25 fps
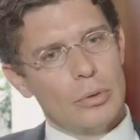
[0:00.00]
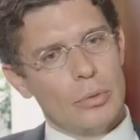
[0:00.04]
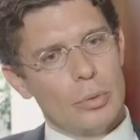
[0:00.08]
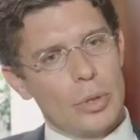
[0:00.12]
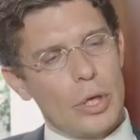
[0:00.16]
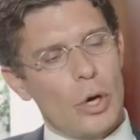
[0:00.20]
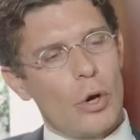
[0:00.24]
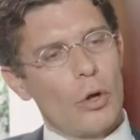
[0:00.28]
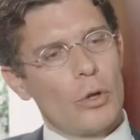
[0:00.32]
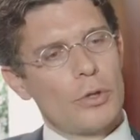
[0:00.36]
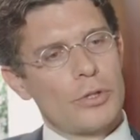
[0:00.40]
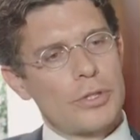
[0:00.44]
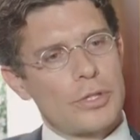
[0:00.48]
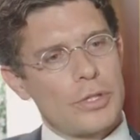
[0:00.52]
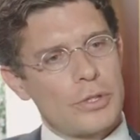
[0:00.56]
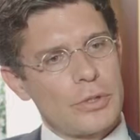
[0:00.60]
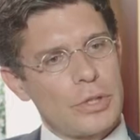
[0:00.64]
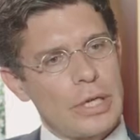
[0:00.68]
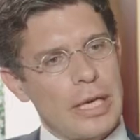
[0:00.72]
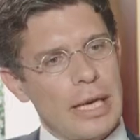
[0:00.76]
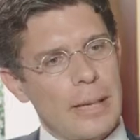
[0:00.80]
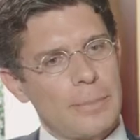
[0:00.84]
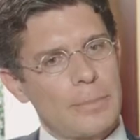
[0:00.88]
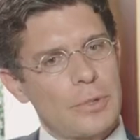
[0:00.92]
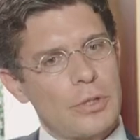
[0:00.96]
we also
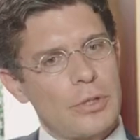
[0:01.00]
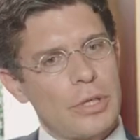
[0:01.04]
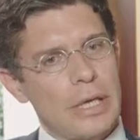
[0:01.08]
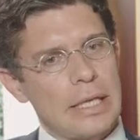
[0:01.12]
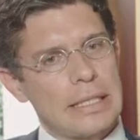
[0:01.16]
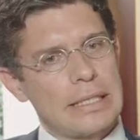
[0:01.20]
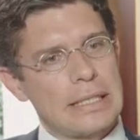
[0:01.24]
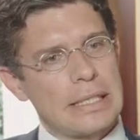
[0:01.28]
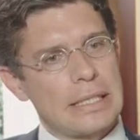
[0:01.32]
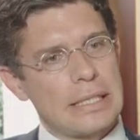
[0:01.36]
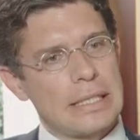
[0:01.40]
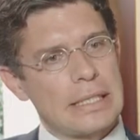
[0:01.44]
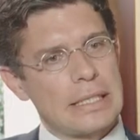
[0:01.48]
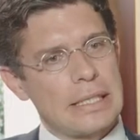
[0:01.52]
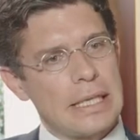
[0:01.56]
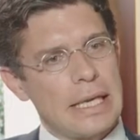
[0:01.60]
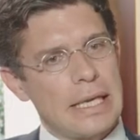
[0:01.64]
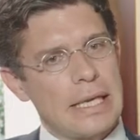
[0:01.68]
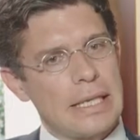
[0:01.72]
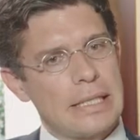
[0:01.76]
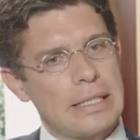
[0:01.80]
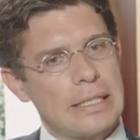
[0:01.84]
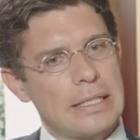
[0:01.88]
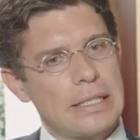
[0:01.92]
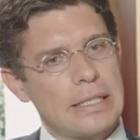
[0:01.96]
come to
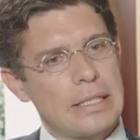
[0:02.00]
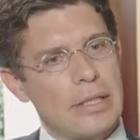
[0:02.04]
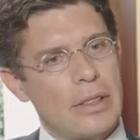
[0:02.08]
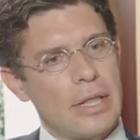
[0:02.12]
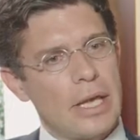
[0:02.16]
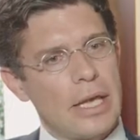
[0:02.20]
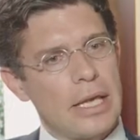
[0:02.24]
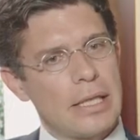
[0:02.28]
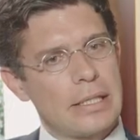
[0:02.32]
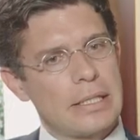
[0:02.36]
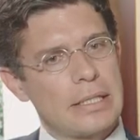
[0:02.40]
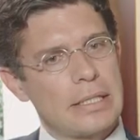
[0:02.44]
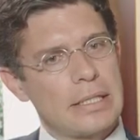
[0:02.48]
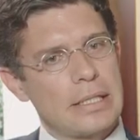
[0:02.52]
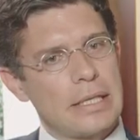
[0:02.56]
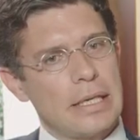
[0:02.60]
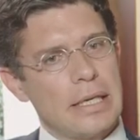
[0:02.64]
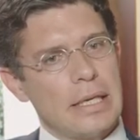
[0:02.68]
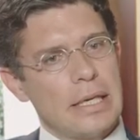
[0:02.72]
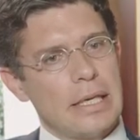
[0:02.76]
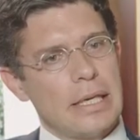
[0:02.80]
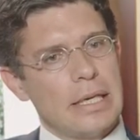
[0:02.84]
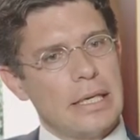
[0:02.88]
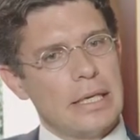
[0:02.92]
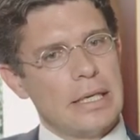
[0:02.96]
understand that
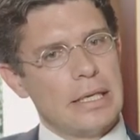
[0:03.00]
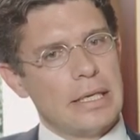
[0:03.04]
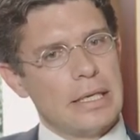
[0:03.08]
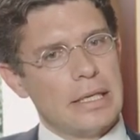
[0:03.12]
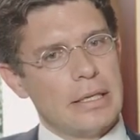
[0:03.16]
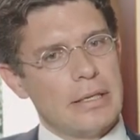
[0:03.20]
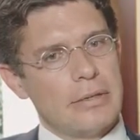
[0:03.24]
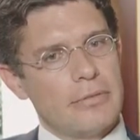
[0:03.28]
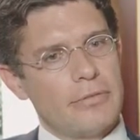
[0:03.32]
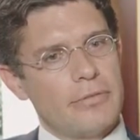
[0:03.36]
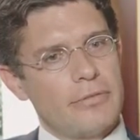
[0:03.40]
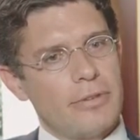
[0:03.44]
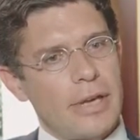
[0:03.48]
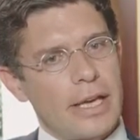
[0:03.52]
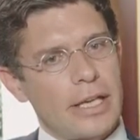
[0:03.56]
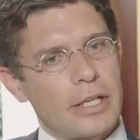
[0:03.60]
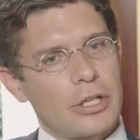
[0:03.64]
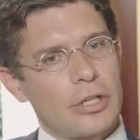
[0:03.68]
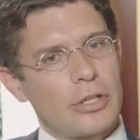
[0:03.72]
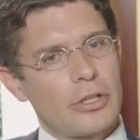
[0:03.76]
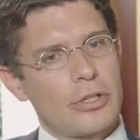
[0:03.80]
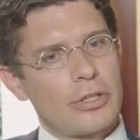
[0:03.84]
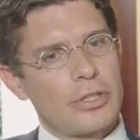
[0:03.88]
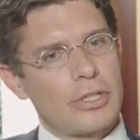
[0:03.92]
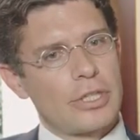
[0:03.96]

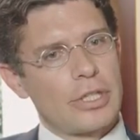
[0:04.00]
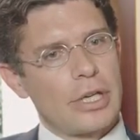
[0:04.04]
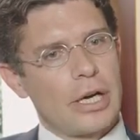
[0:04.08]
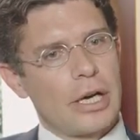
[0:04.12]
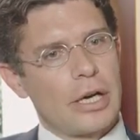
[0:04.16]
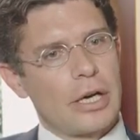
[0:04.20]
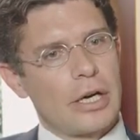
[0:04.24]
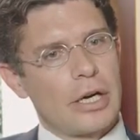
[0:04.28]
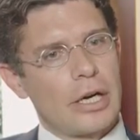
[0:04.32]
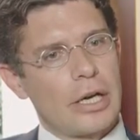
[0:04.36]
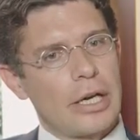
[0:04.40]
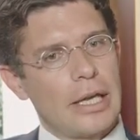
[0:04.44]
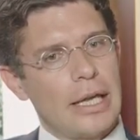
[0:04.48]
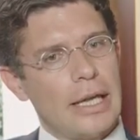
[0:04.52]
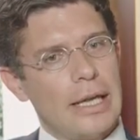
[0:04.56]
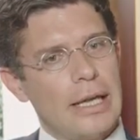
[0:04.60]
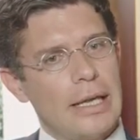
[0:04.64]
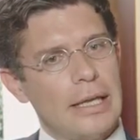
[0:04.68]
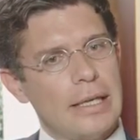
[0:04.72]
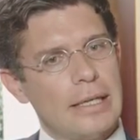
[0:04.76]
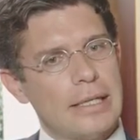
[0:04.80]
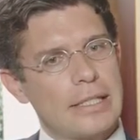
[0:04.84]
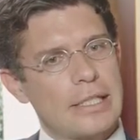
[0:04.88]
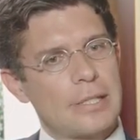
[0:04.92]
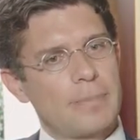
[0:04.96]
factors are,
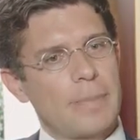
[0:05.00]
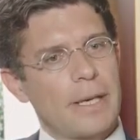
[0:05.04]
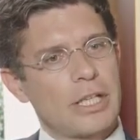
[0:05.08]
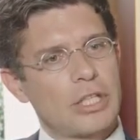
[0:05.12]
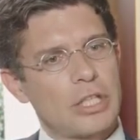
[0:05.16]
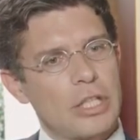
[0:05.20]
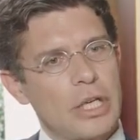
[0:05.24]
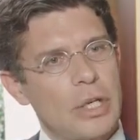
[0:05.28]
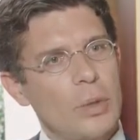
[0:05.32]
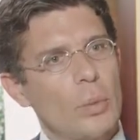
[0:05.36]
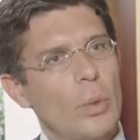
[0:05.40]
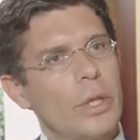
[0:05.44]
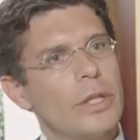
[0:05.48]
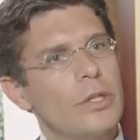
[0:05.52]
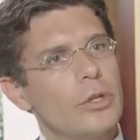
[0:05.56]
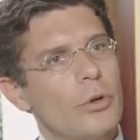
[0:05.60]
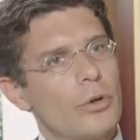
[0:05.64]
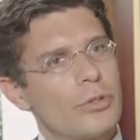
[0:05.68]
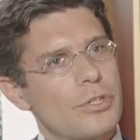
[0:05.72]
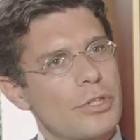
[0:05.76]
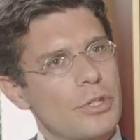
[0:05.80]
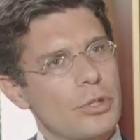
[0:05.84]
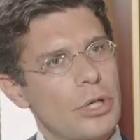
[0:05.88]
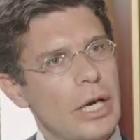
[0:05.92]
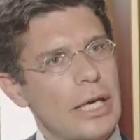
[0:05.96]
especially when
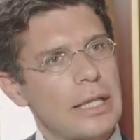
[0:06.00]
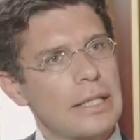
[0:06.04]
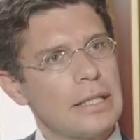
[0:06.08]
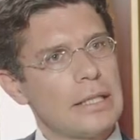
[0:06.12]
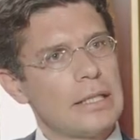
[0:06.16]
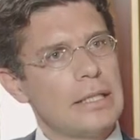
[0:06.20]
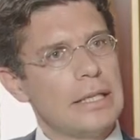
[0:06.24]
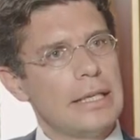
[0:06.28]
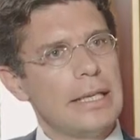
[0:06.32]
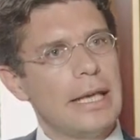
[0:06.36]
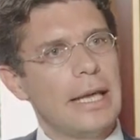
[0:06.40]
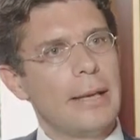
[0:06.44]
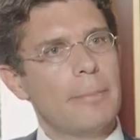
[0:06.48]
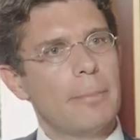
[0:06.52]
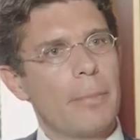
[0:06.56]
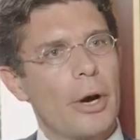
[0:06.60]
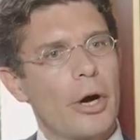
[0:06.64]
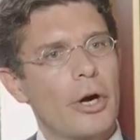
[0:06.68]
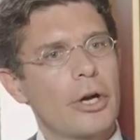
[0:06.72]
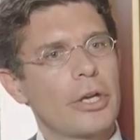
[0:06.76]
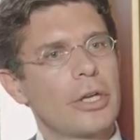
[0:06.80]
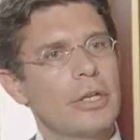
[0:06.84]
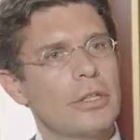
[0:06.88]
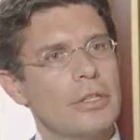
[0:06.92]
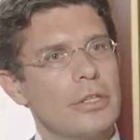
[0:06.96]
constructed in a
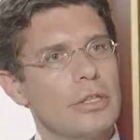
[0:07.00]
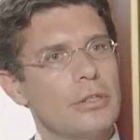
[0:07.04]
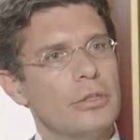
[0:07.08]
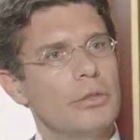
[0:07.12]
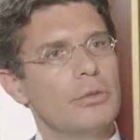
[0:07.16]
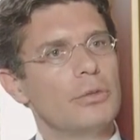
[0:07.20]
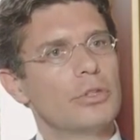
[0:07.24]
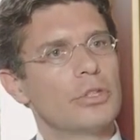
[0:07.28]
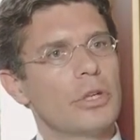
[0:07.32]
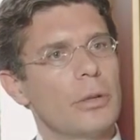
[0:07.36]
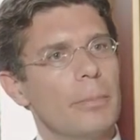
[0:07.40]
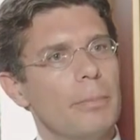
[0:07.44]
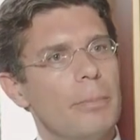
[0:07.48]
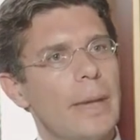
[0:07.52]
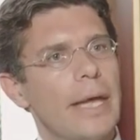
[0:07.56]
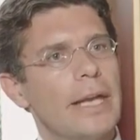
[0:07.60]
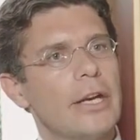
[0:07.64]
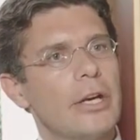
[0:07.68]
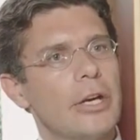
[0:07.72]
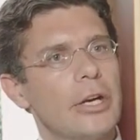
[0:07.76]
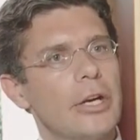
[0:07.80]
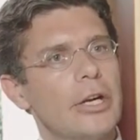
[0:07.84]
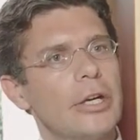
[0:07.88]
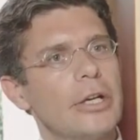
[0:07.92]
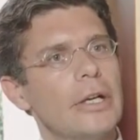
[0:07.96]
market-neutral
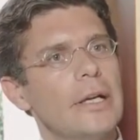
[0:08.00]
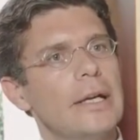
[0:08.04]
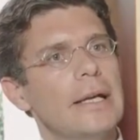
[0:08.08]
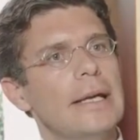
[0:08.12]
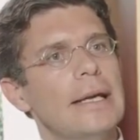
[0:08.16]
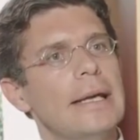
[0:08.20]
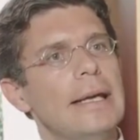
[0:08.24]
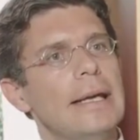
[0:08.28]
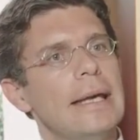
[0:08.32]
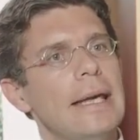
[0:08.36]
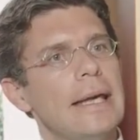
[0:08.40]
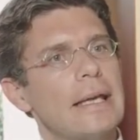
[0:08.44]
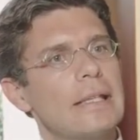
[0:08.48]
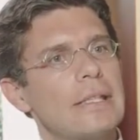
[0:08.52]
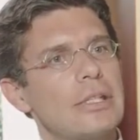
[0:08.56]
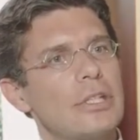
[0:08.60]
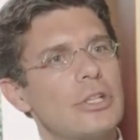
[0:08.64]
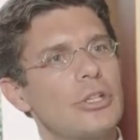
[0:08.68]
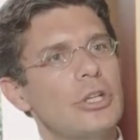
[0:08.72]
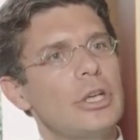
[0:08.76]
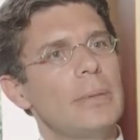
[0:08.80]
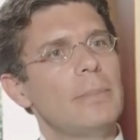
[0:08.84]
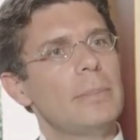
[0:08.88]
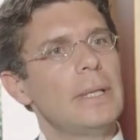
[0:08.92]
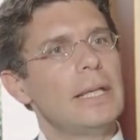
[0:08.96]
manner,
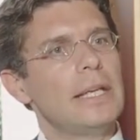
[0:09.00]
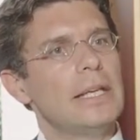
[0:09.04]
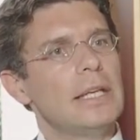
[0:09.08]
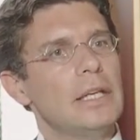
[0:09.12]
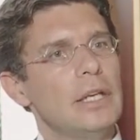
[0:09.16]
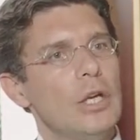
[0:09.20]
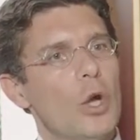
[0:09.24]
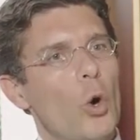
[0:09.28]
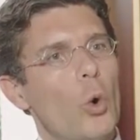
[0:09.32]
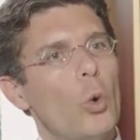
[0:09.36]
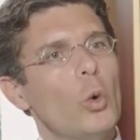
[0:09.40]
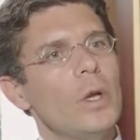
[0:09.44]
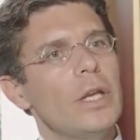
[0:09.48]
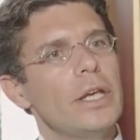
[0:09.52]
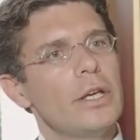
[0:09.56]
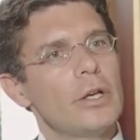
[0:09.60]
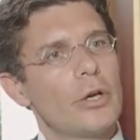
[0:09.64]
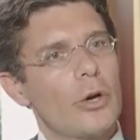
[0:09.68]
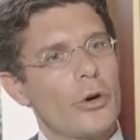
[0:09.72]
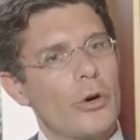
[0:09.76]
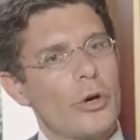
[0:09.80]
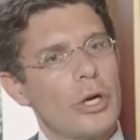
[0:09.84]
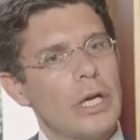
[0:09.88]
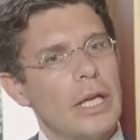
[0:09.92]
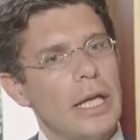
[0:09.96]
extremely lowly
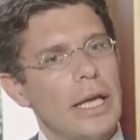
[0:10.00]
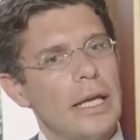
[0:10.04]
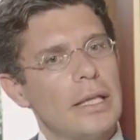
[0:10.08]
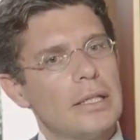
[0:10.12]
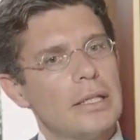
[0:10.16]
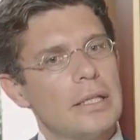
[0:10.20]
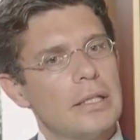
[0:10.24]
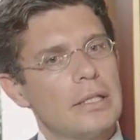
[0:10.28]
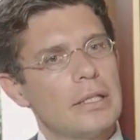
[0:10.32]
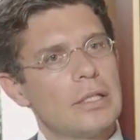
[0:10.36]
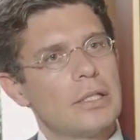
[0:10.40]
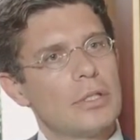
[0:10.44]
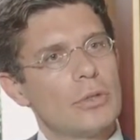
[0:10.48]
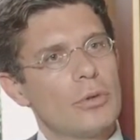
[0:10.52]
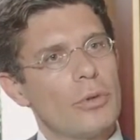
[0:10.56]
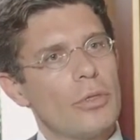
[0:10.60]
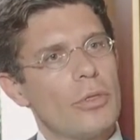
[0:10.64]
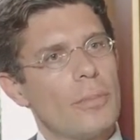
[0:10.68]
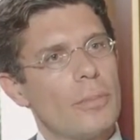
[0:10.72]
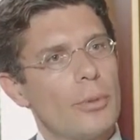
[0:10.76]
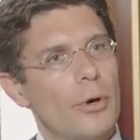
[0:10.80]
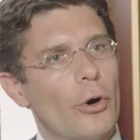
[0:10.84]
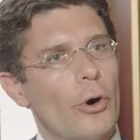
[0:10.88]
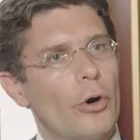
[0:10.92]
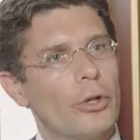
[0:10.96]
correlated to
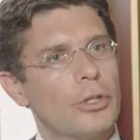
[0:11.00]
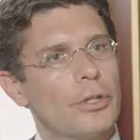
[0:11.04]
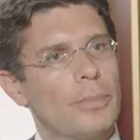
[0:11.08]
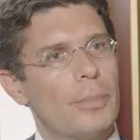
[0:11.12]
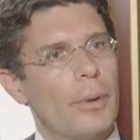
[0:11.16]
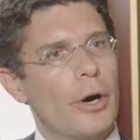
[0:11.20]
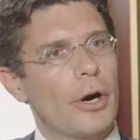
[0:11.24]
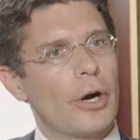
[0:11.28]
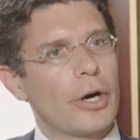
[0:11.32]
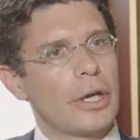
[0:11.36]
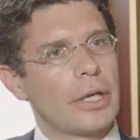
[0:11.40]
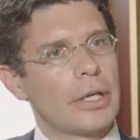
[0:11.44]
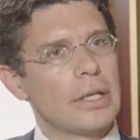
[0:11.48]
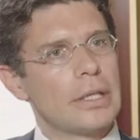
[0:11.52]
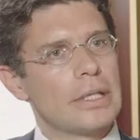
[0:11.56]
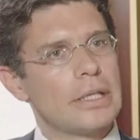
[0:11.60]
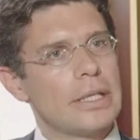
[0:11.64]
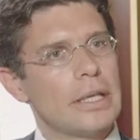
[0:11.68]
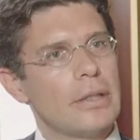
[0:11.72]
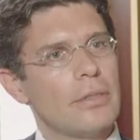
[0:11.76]
the broad market.